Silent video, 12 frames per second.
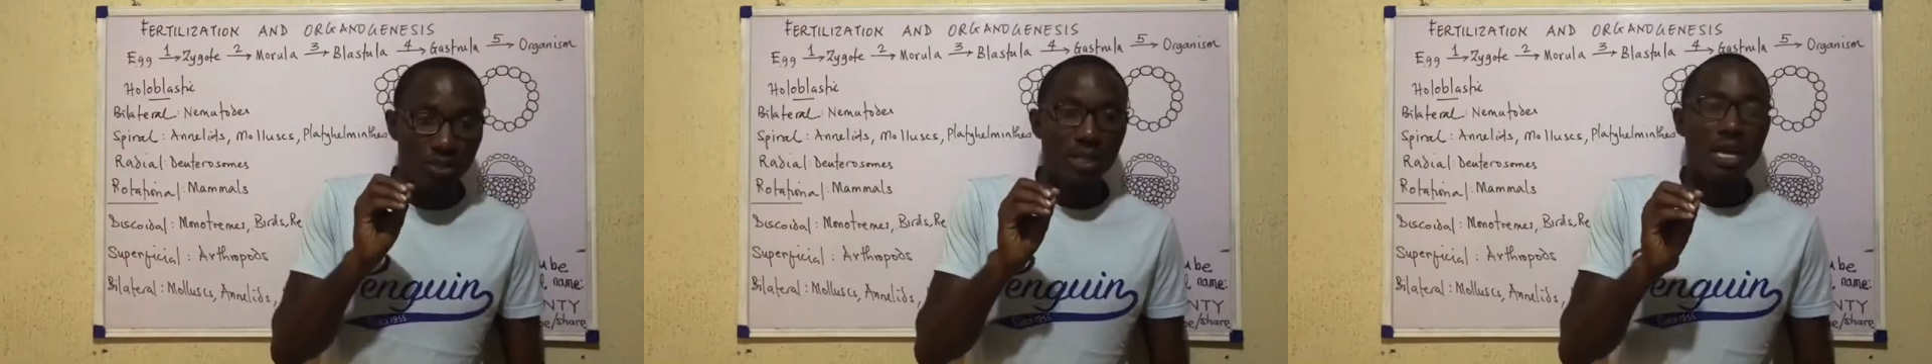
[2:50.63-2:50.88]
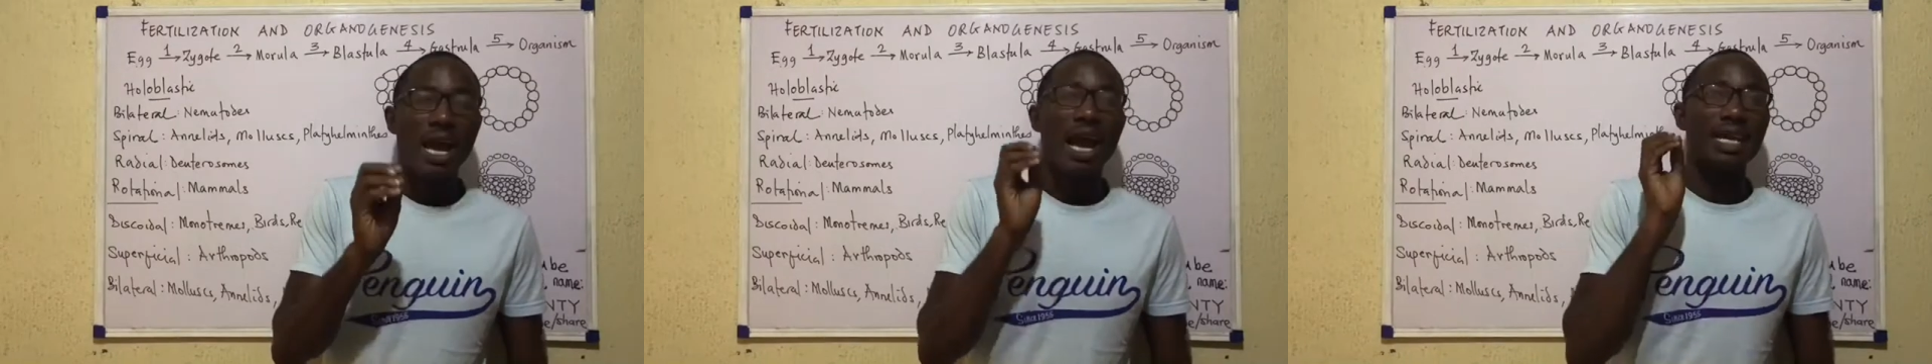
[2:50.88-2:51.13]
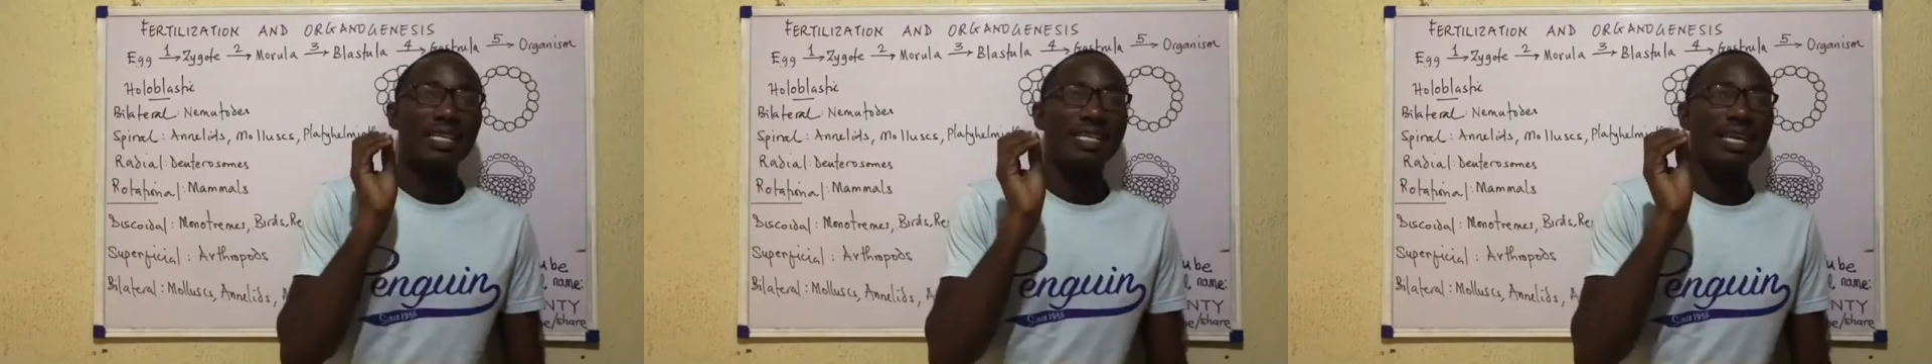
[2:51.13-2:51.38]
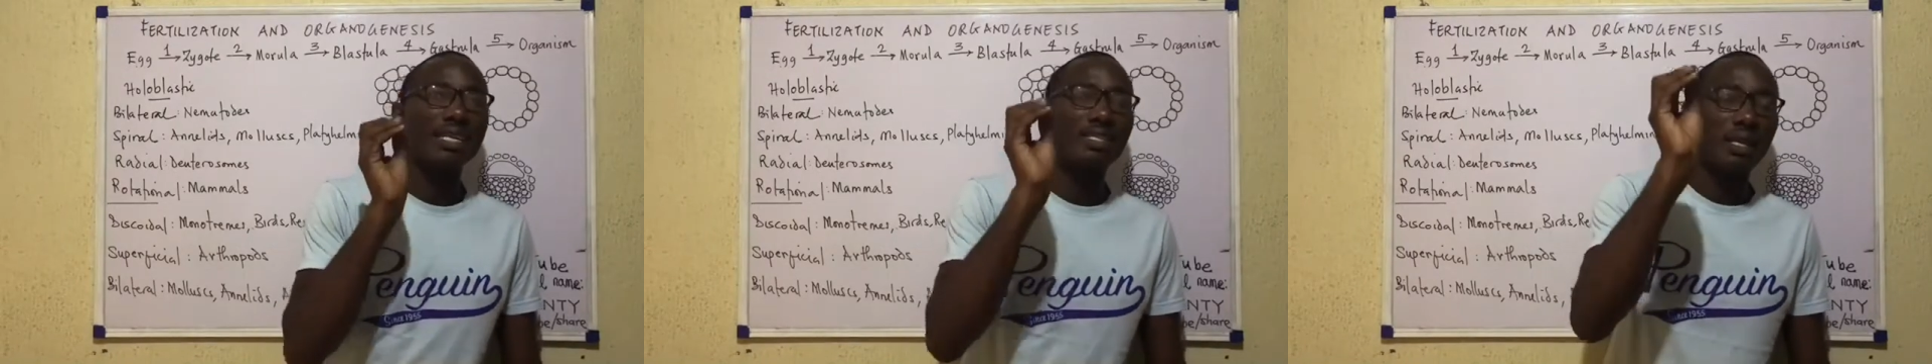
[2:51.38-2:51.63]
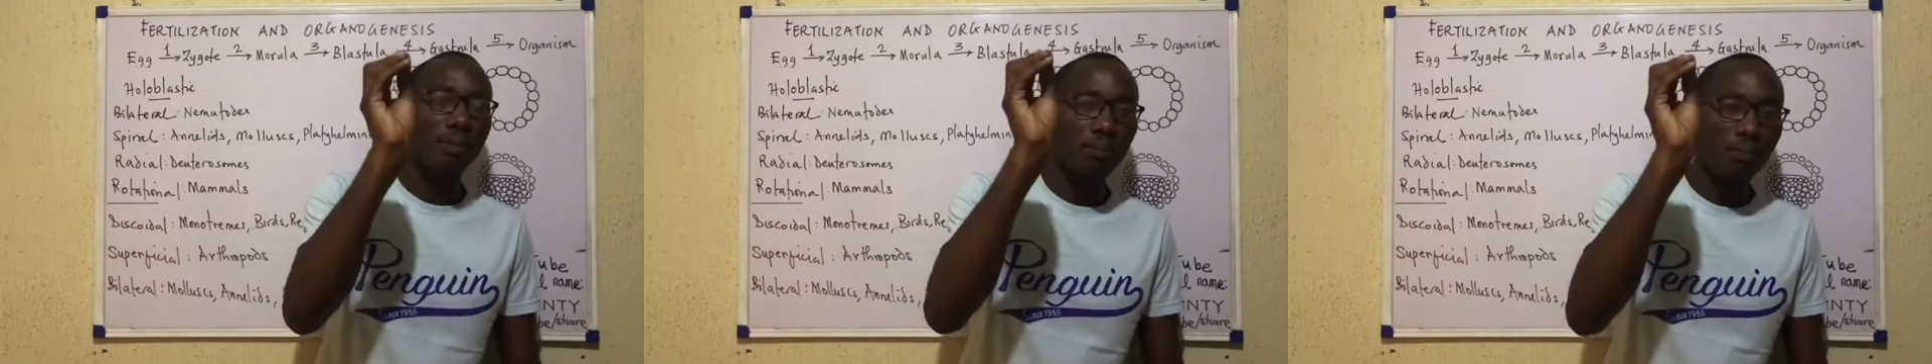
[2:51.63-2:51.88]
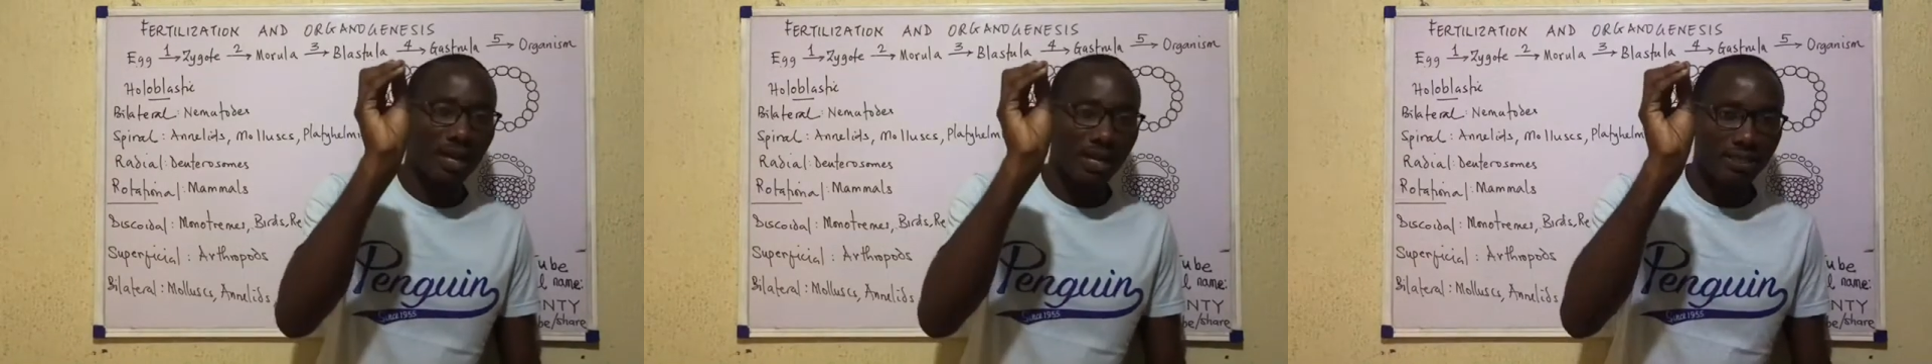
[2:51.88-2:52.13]
and get
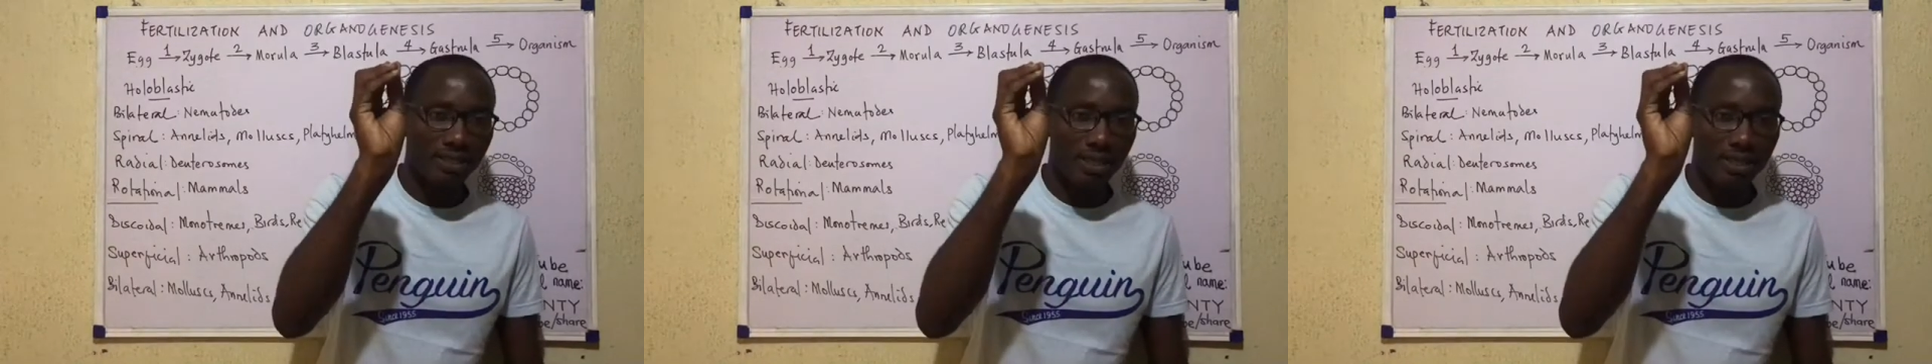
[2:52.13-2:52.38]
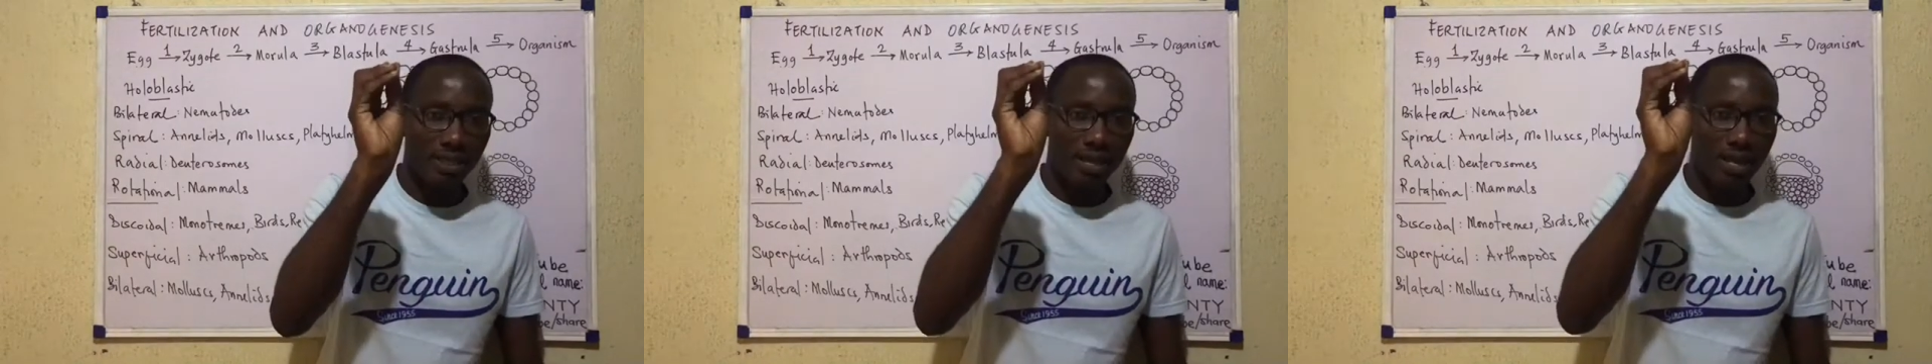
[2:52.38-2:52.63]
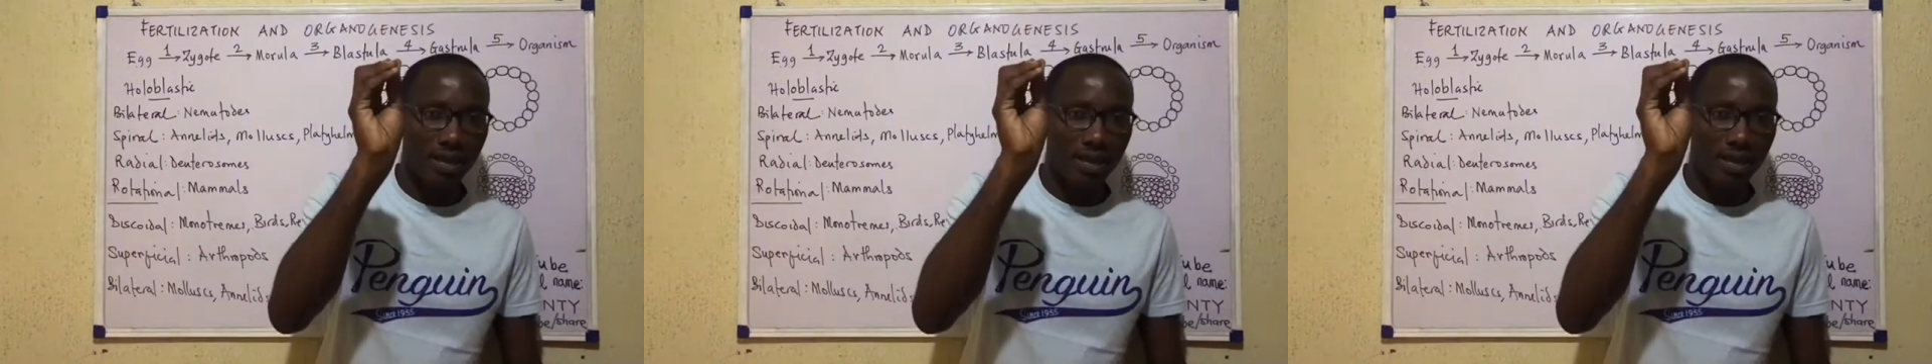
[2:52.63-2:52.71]
implanted there.